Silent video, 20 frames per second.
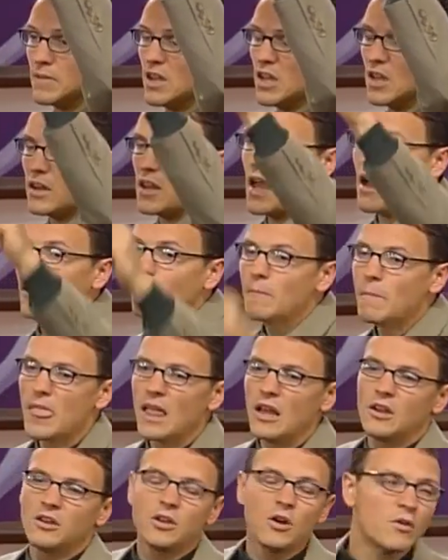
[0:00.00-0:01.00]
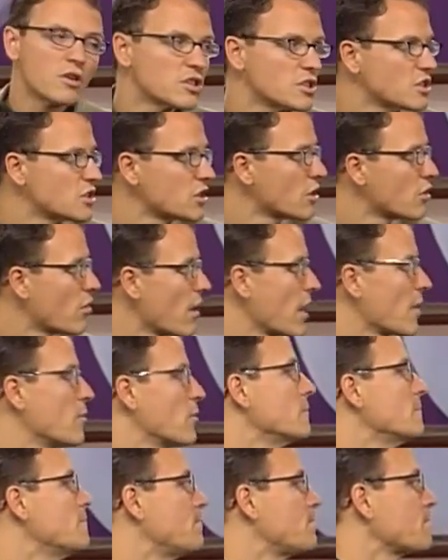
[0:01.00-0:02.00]
Now, notice this
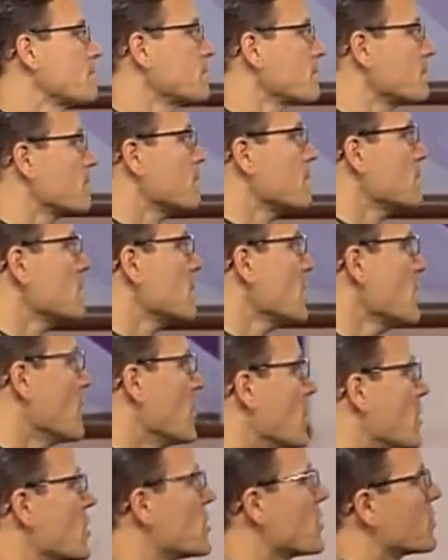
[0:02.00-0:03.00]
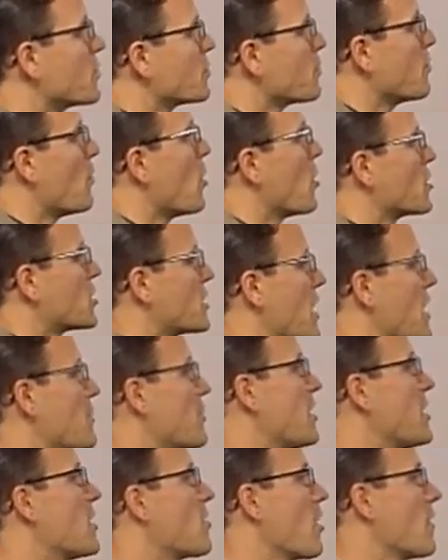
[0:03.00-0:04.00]
incredible
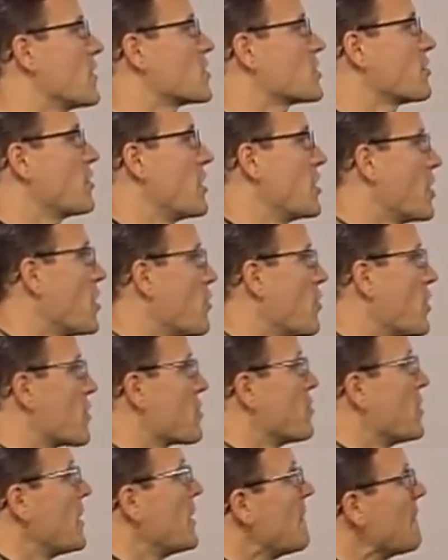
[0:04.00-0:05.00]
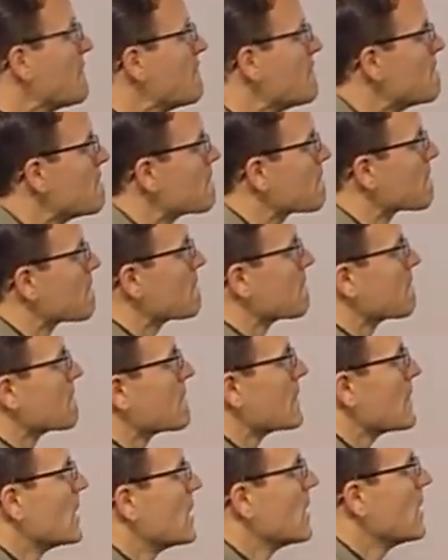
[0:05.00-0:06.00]
statement here on the screen. Go with me.
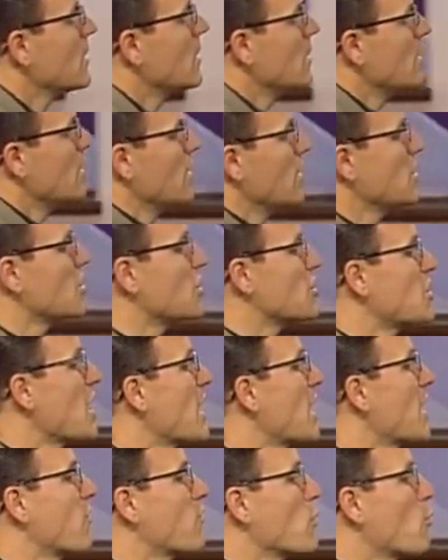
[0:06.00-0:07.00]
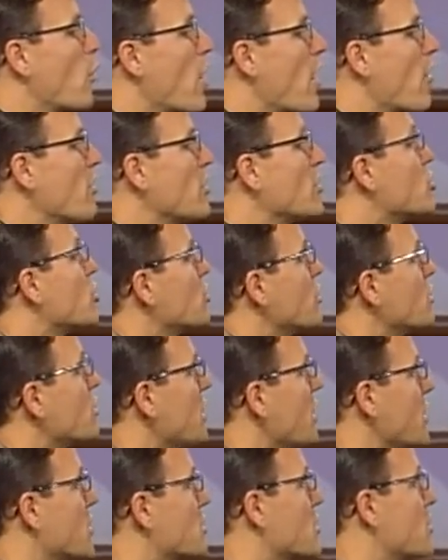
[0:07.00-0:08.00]
This is taken from Wharey's church
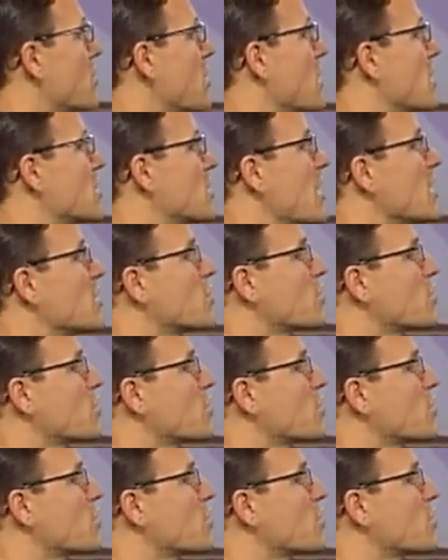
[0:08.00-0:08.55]
history. It says